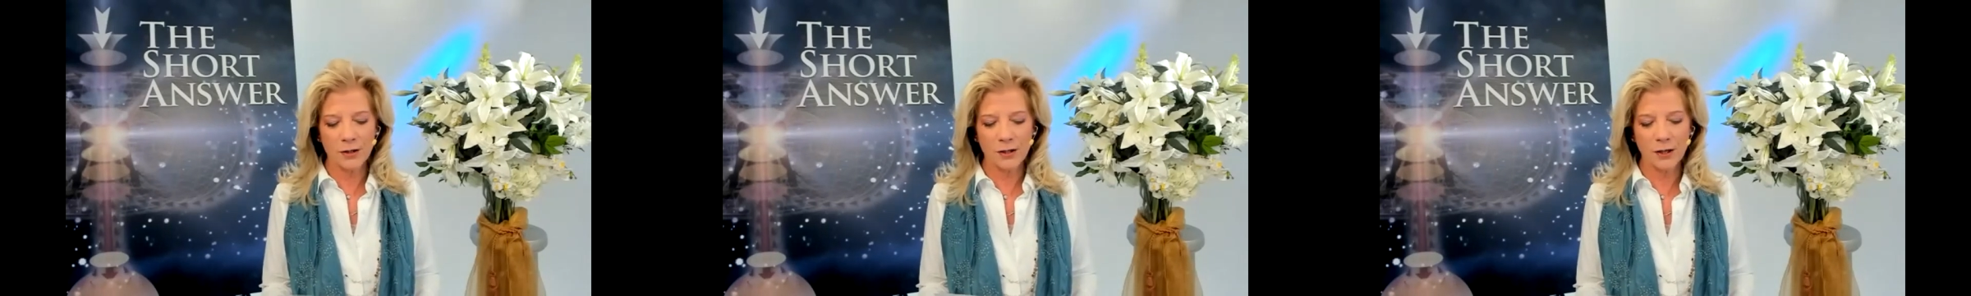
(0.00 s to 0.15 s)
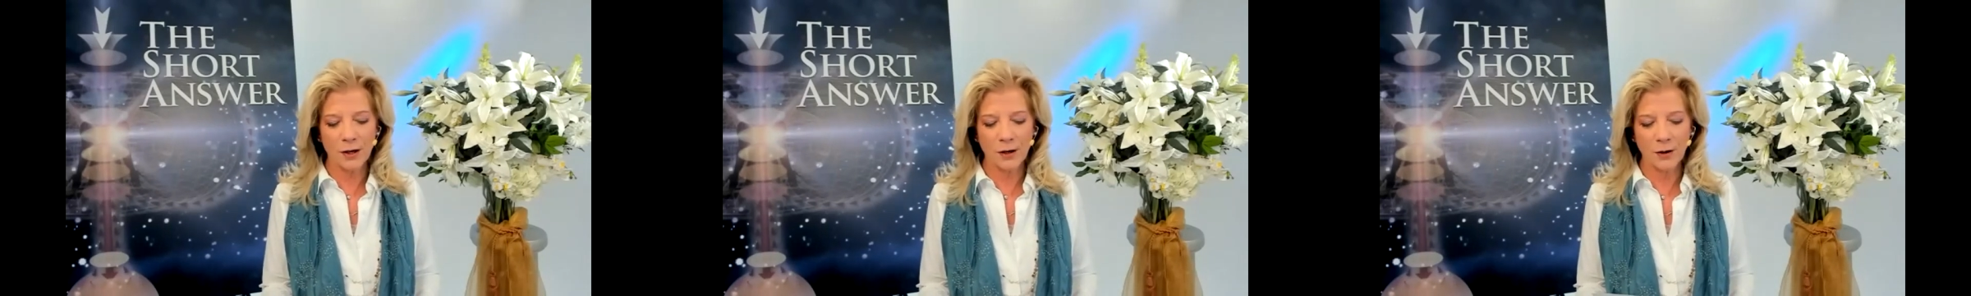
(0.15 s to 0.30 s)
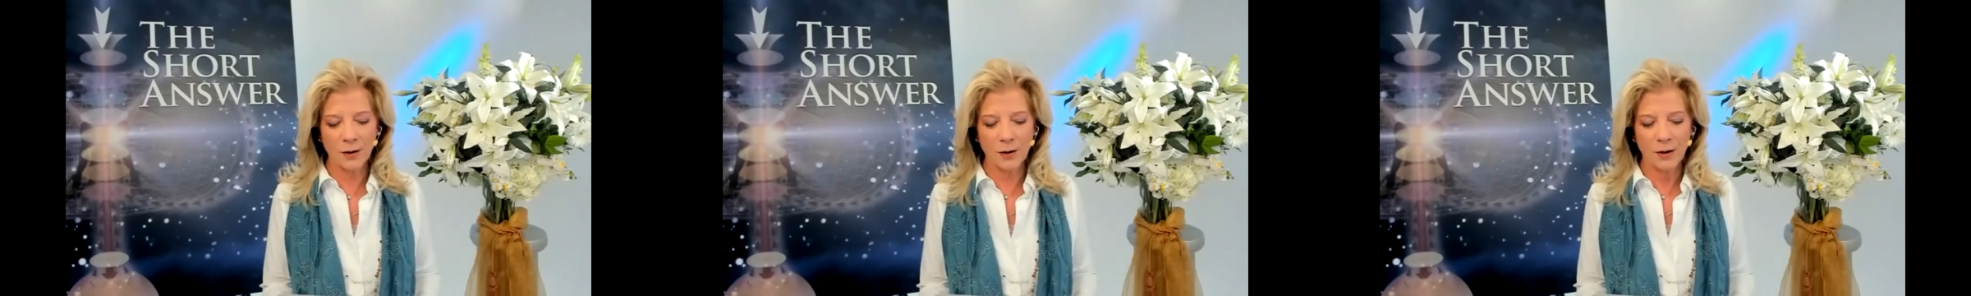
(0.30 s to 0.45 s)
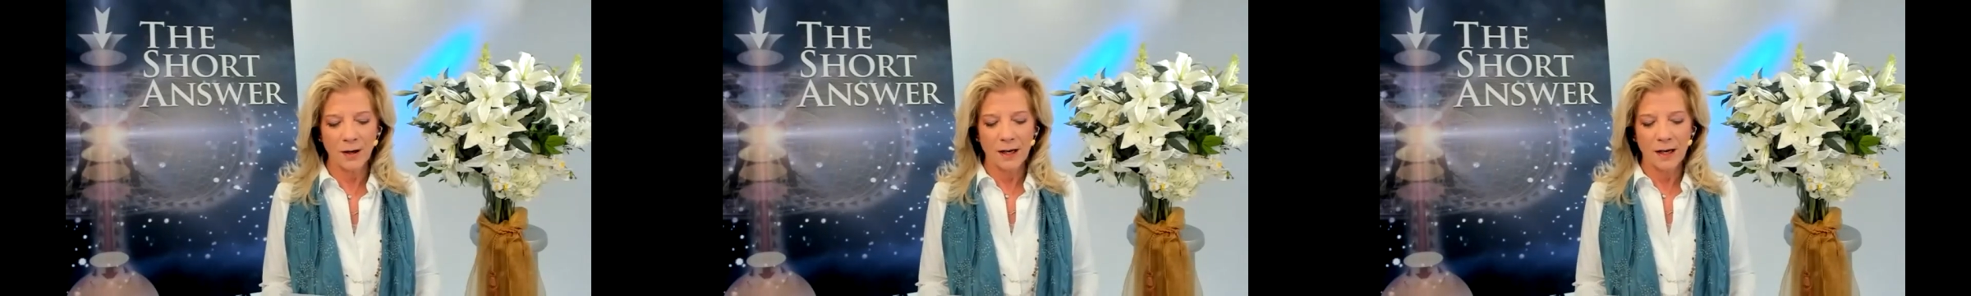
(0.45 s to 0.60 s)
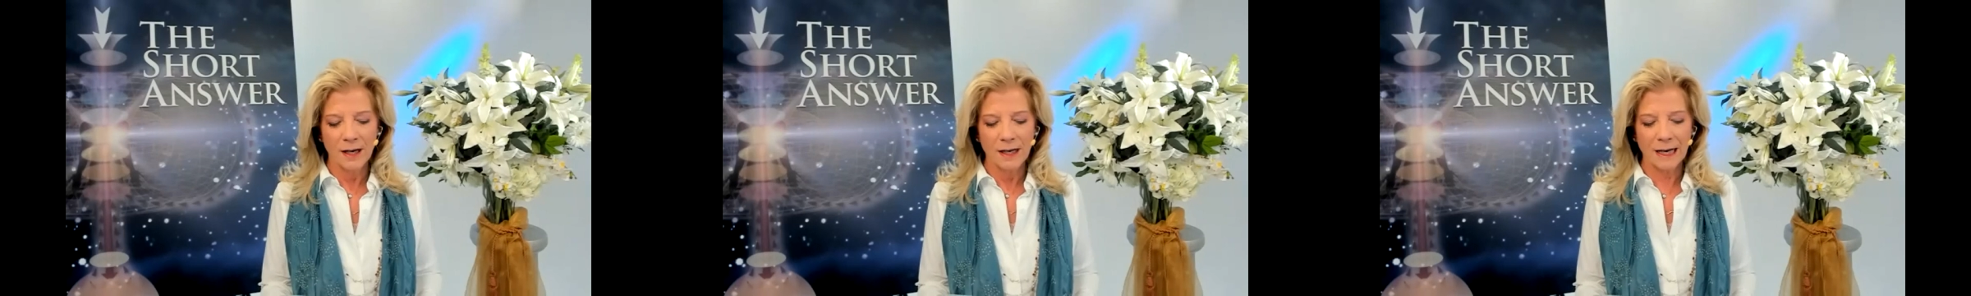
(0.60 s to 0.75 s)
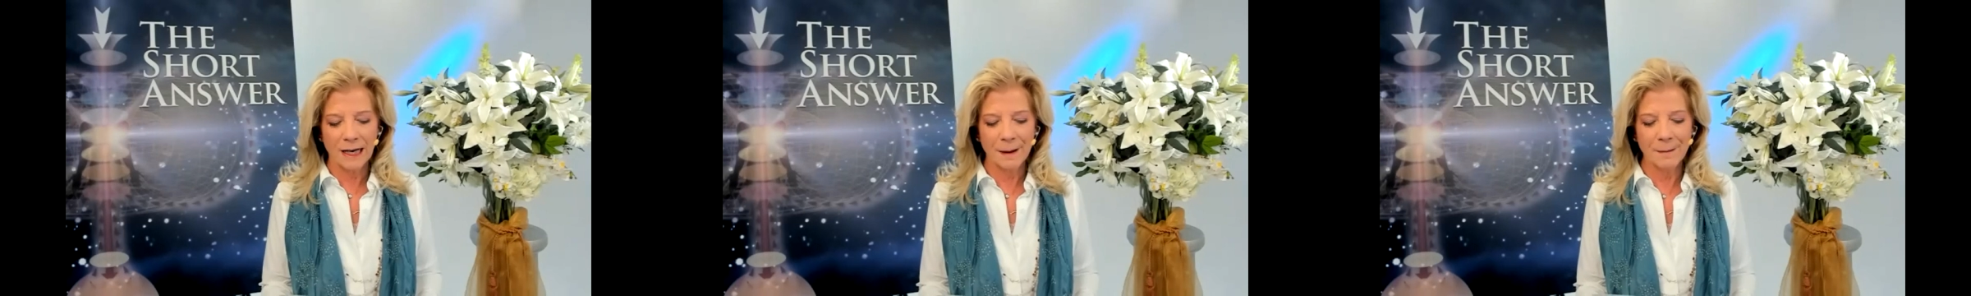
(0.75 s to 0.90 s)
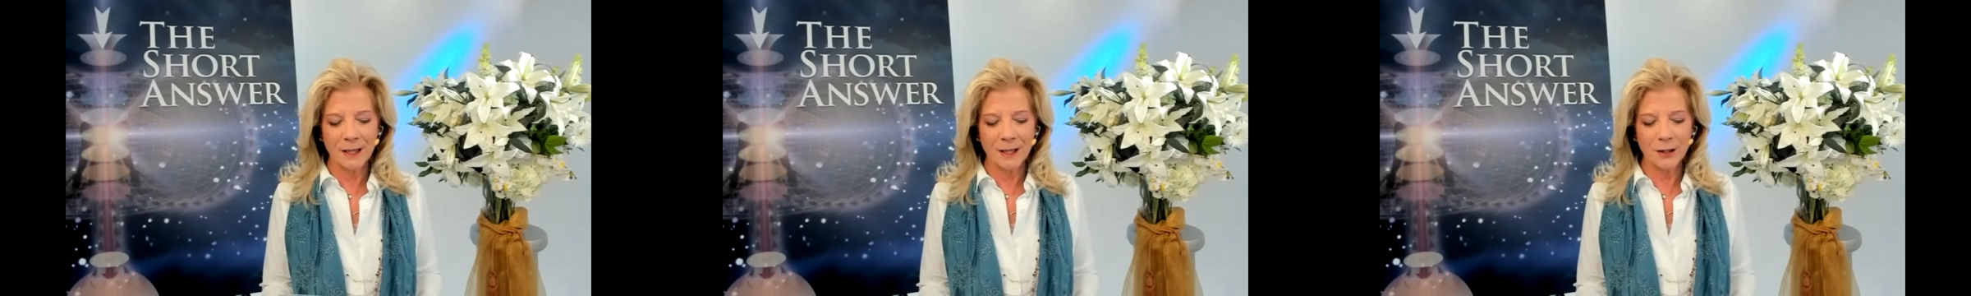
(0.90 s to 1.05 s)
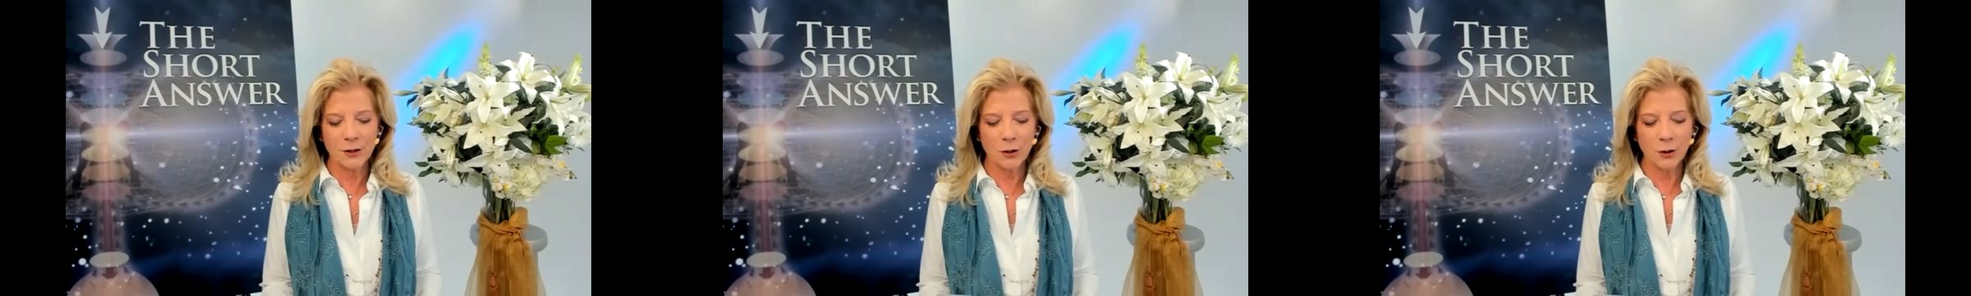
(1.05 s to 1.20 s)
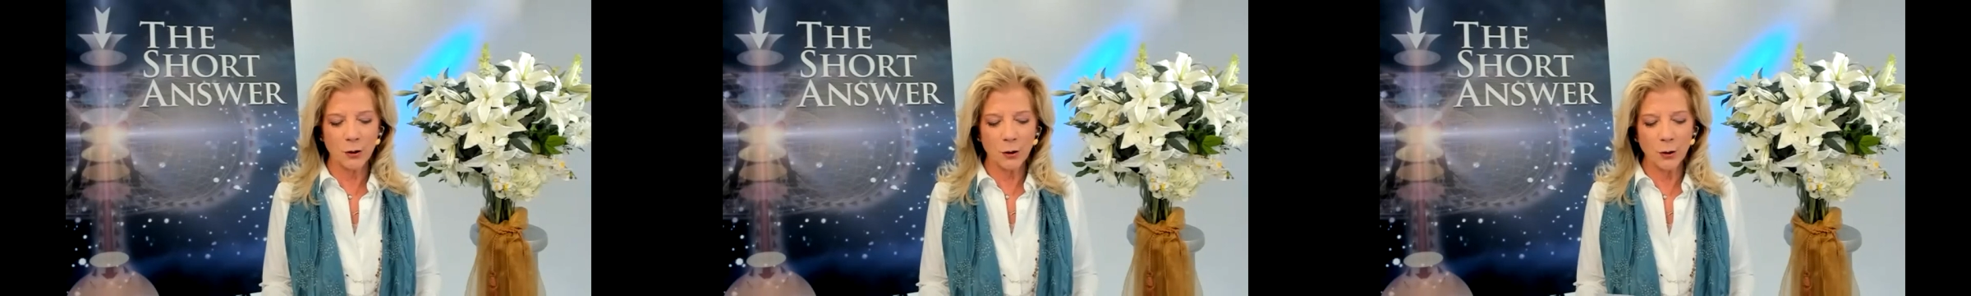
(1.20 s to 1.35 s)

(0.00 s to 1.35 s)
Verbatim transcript: So coming to